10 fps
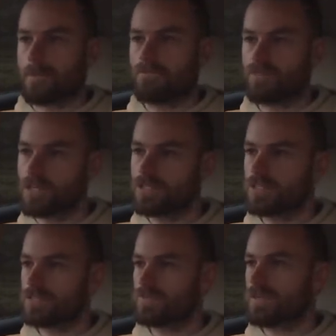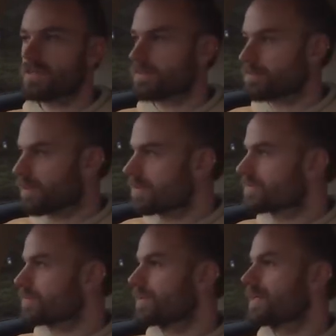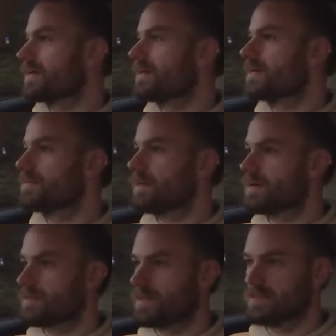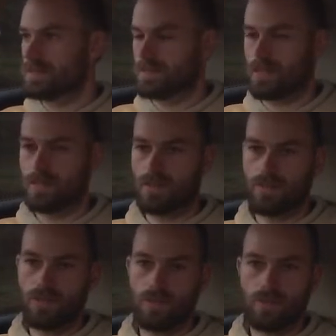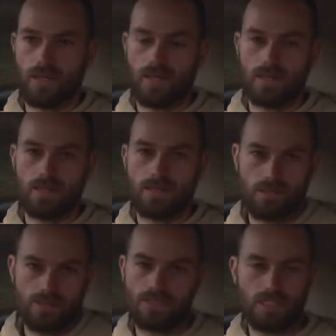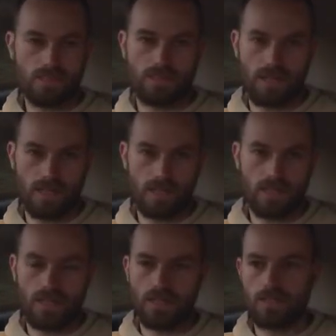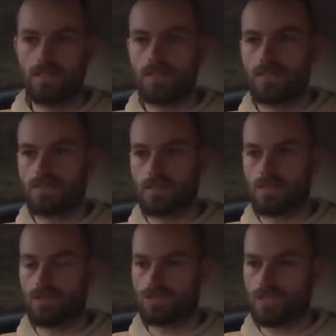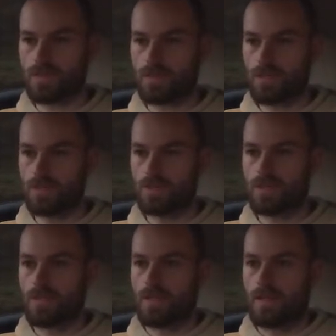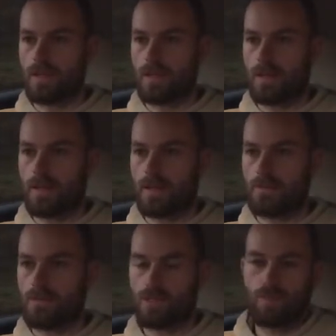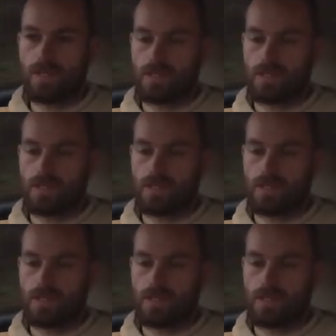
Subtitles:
Very good price for what they are. Bear in mind, you know, like new, they're a 60 grand car. They're not cheap new. You could pick